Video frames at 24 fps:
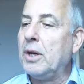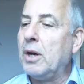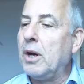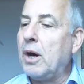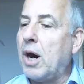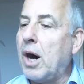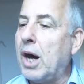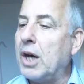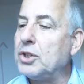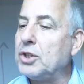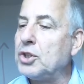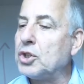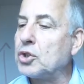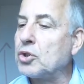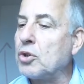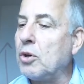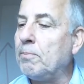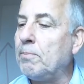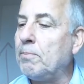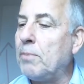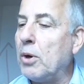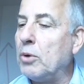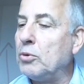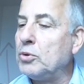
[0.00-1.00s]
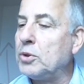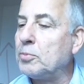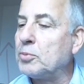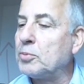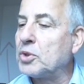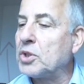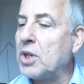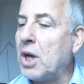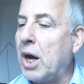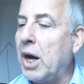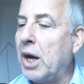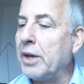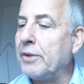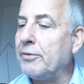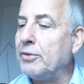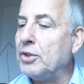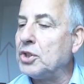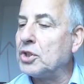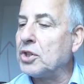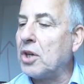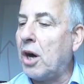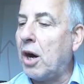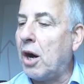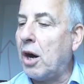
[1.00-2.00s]
I just compose psi with
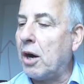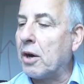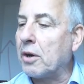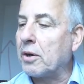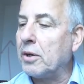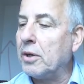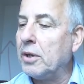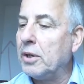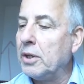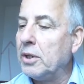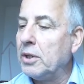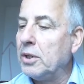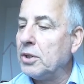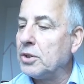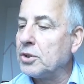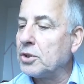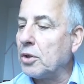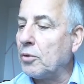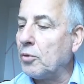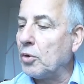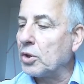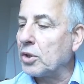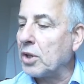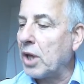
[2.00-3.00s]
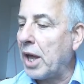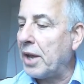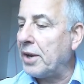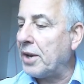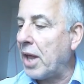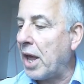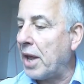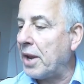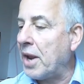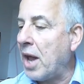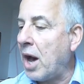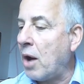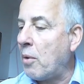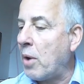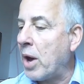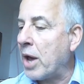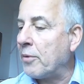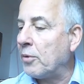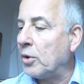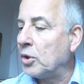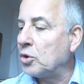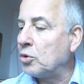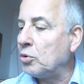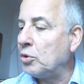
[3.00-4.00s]
R. So and now I
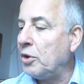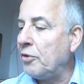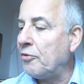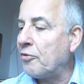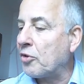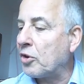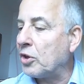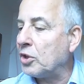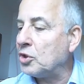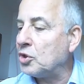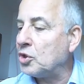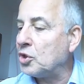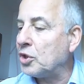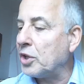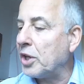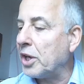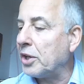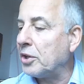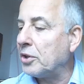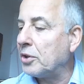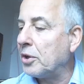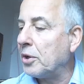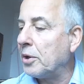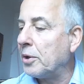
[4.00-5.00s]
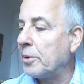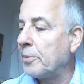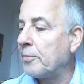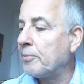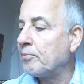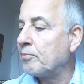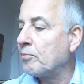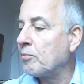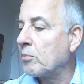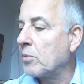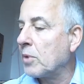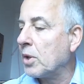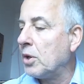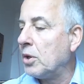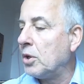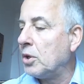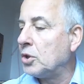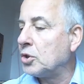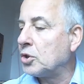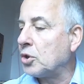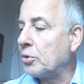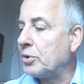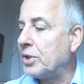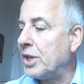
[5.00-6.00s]
want to differentiate.
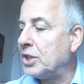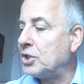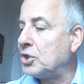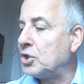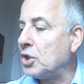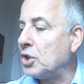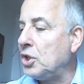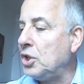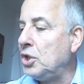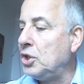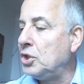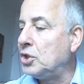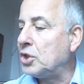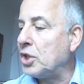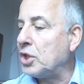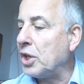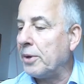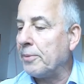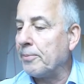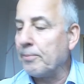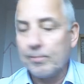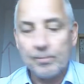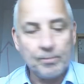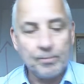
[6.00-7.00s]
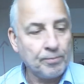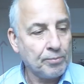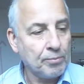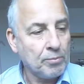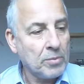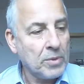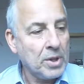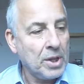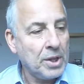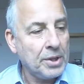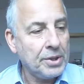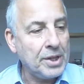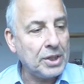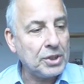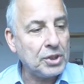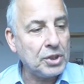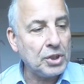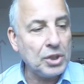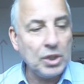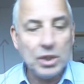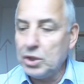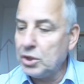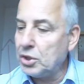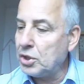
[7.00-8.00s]
So that's easy.
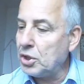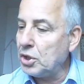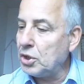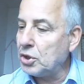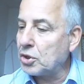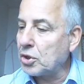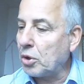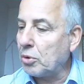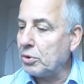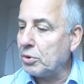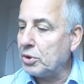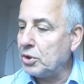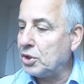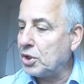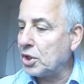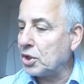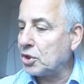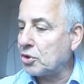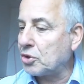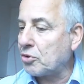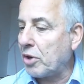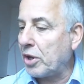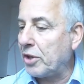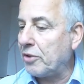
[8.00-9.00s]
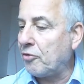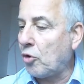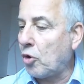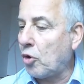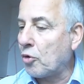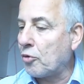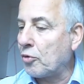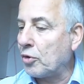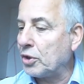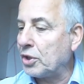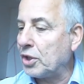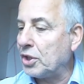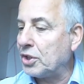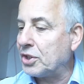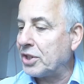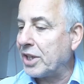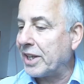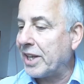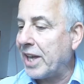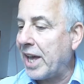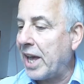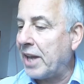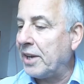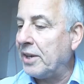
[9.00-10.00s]
So it's just straightforward. It's
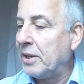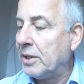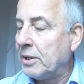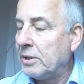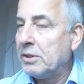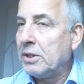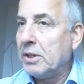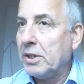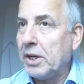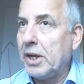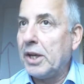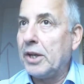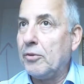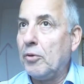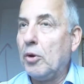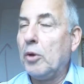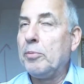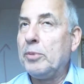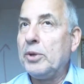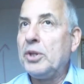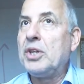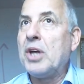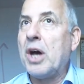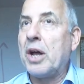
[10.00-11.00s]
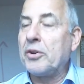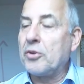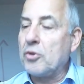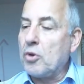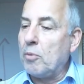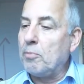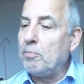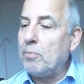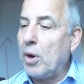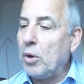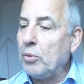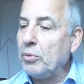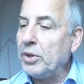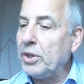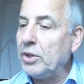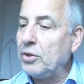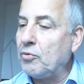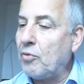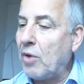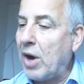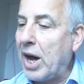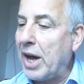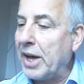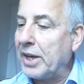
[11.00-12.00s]
again, it will be done component
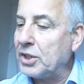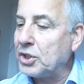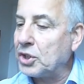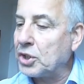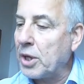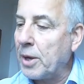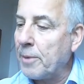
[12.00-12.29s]
wise,